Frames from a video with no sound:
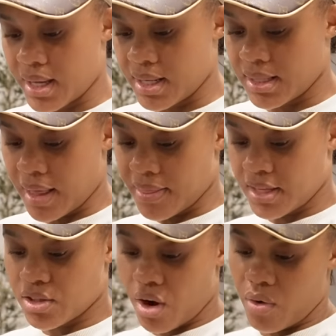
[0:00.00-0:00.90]
get it and
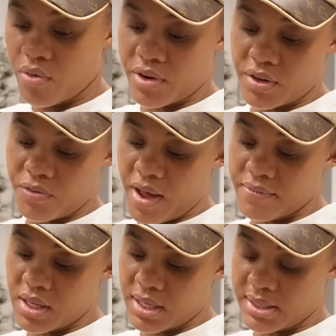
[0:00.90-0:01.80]
these are over the
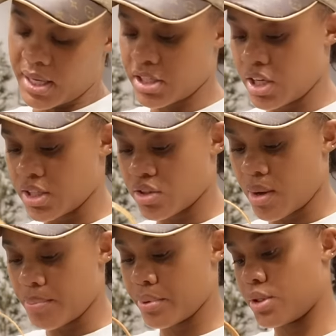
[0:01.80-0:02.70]
five dollar section so
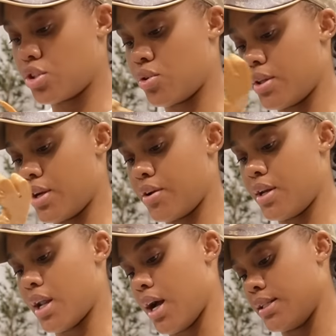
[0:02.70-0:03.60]
i'm pretty sure they're
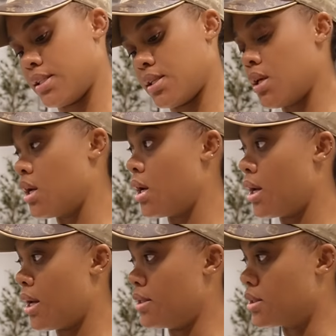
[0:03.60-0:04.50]
not
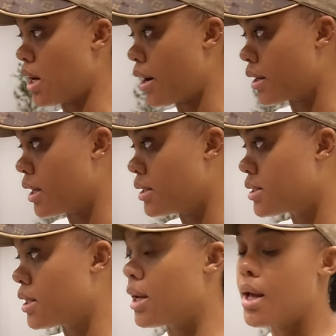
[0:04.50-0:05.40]
in target
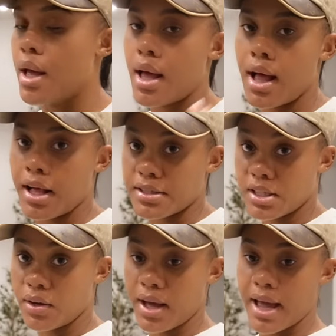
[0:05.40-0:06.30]
i'll
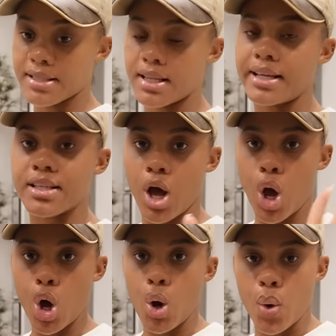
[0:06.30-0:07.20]
see you guys later
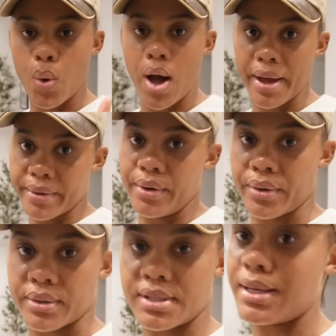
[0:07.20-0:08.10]
oh i
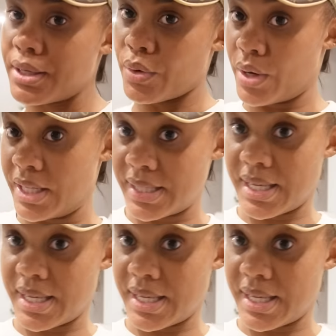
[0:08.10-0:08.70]
cooked you want to